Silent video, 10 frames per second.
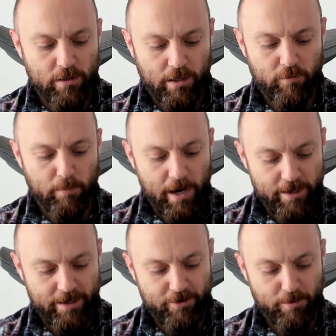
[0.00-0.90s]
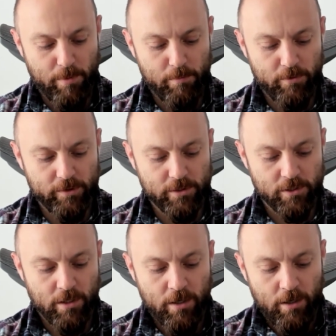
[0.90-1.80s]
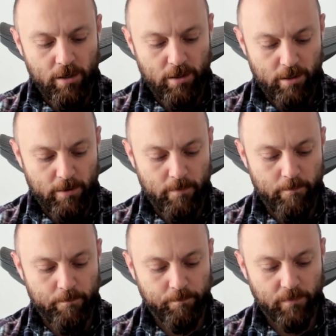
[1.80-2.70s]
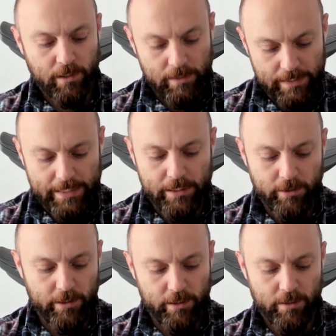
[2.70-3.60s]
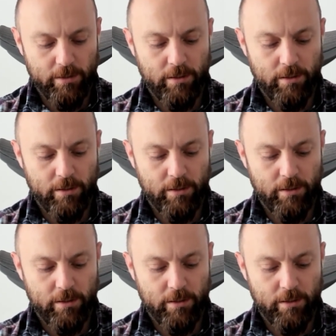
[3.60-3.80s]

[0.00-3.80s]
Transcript: I remember this clearly.